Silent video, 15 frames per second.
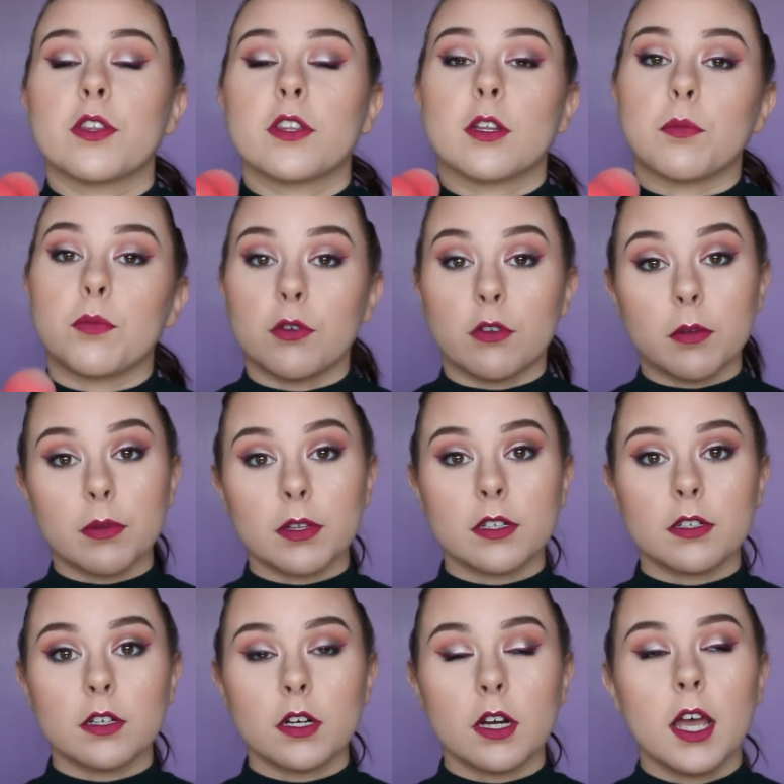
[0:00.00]
than the Beauty
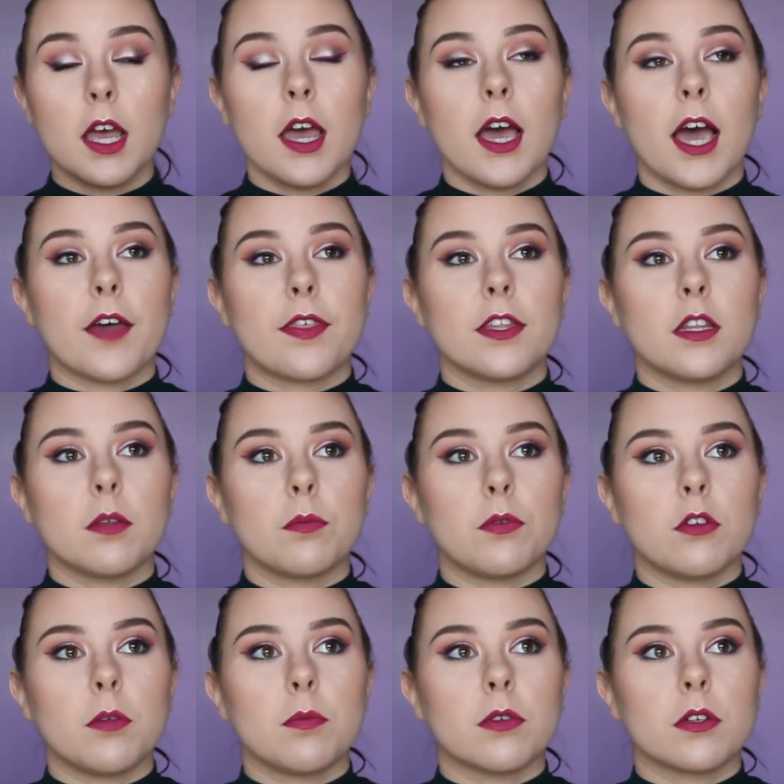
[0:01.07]
Blender. I think the
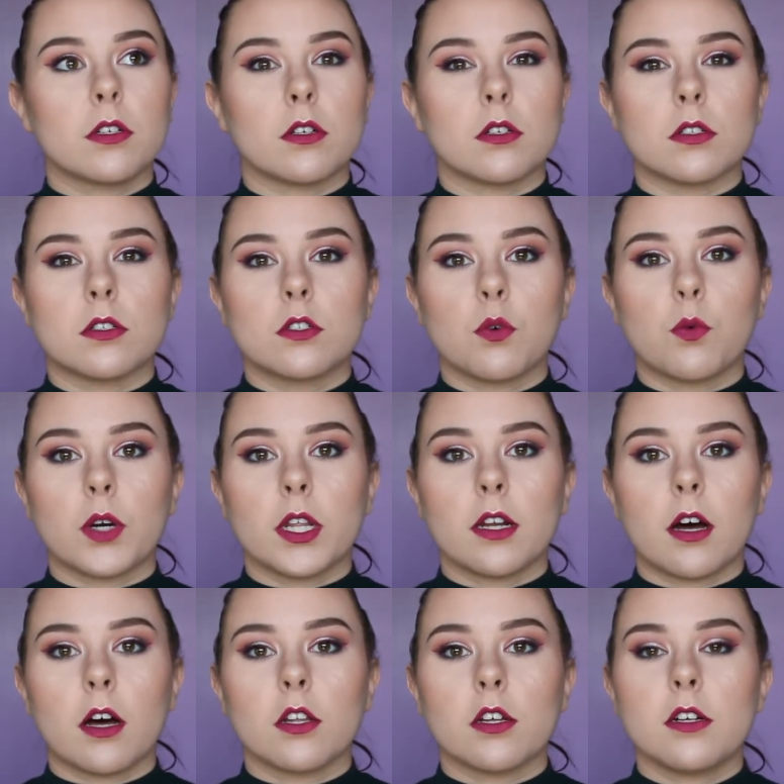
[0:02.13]
Beauty Blender is
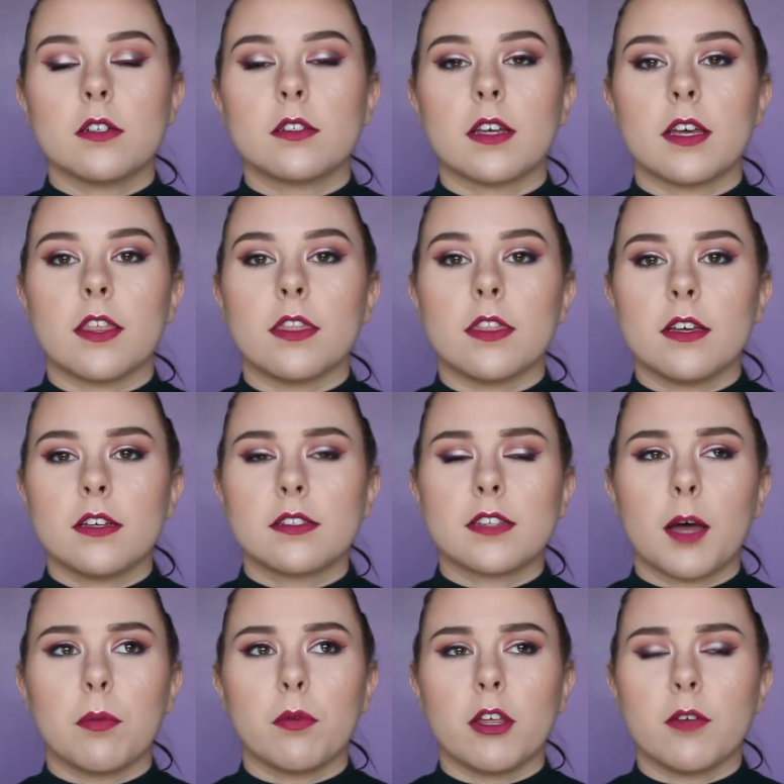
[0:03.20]
$20 and this
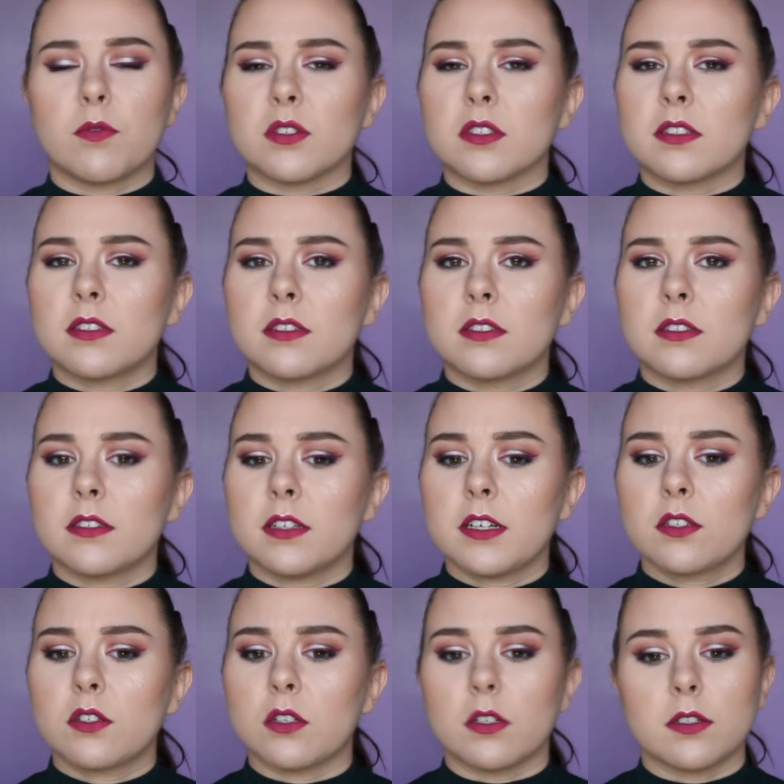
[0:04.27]
I believe was
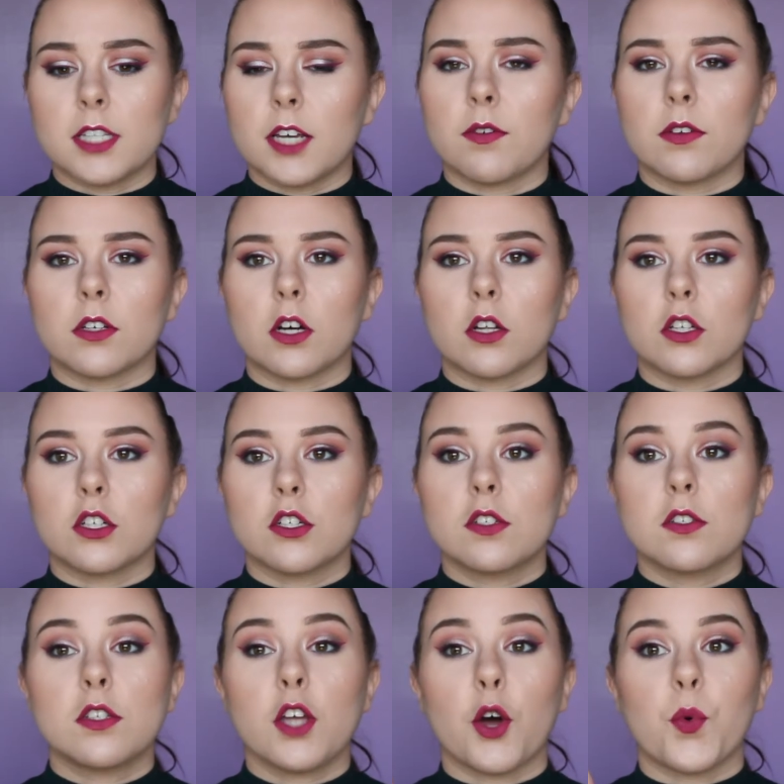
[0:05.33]
$6 or $7.
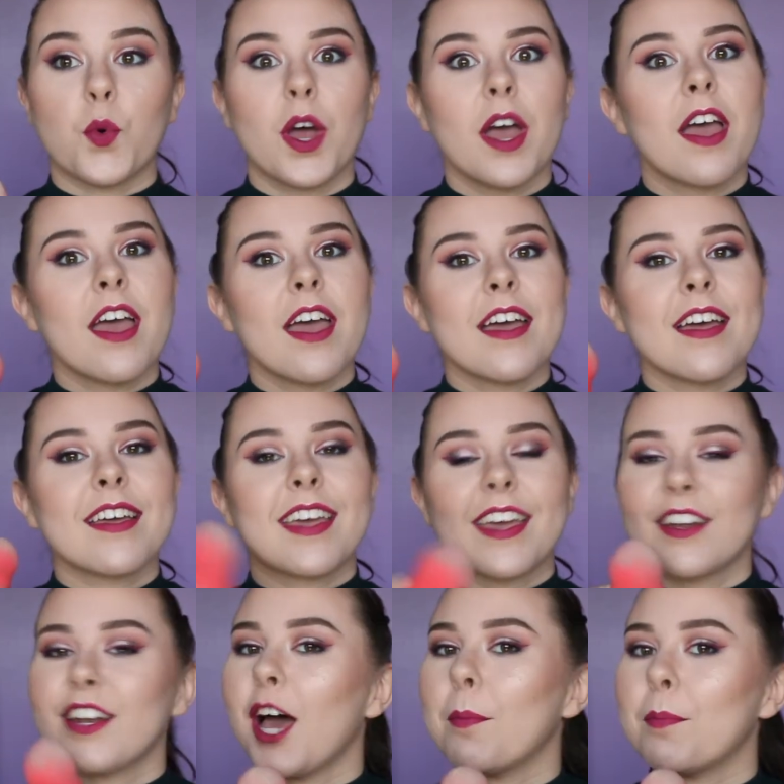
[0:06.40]
So,
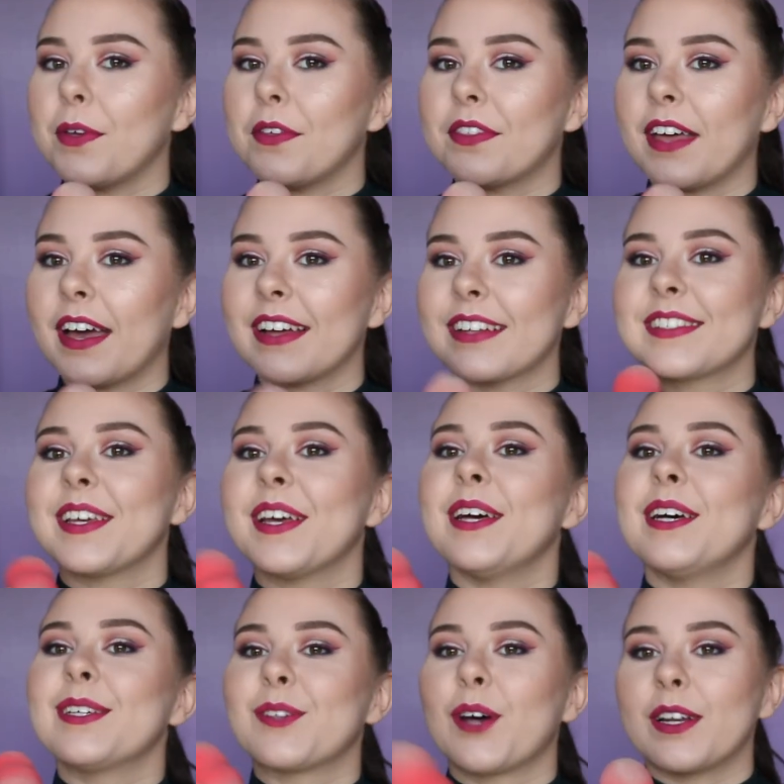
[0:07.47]
cannot beat that.
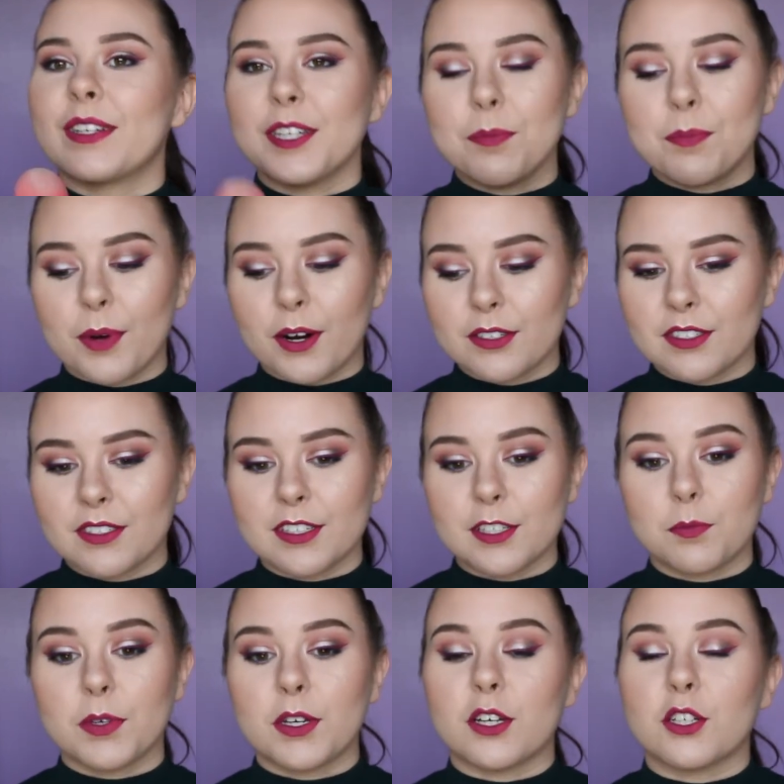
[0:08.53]
So I did purchase
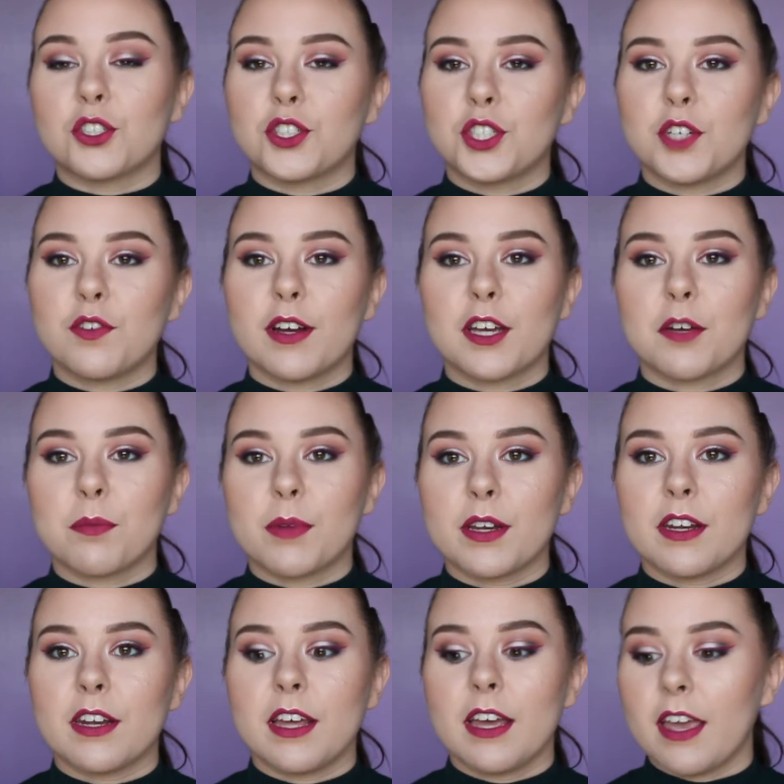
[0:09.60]
this because she
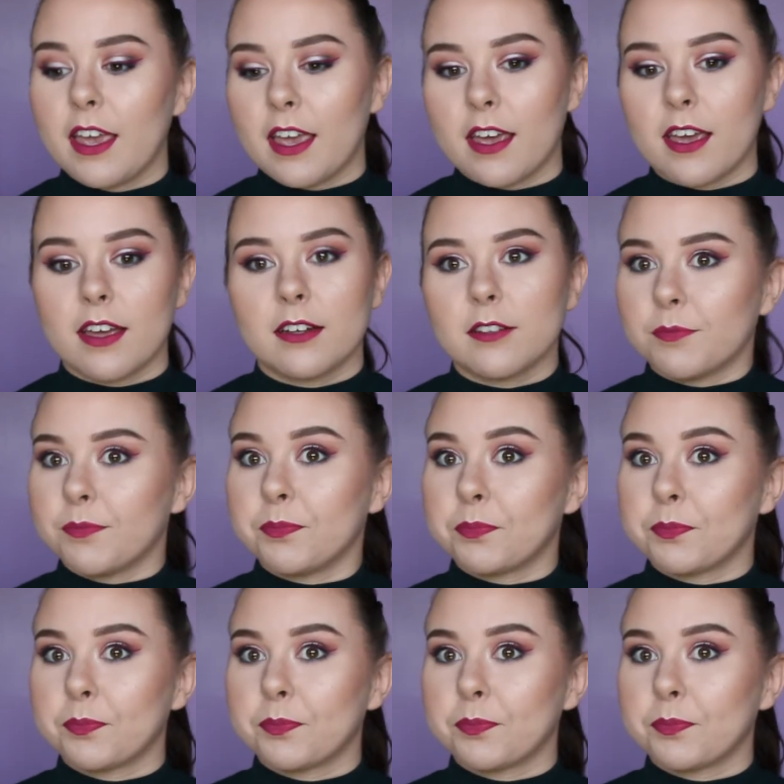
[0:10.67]
recommended it and